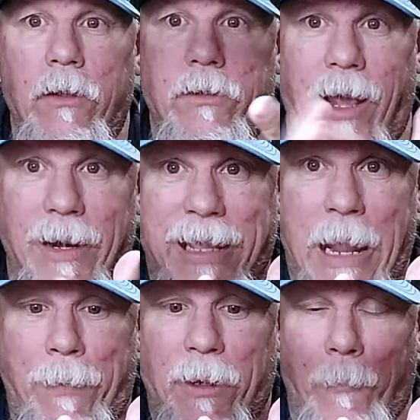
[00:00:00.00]
Down at
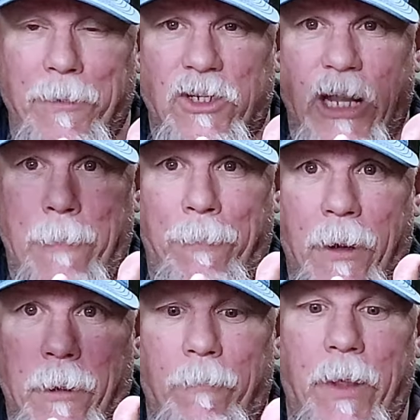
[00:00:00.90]
Cape Henlopen State
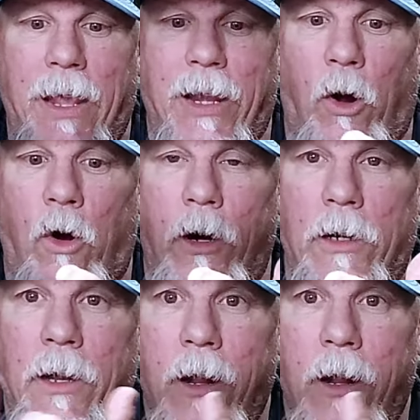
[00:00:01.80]
Pier and on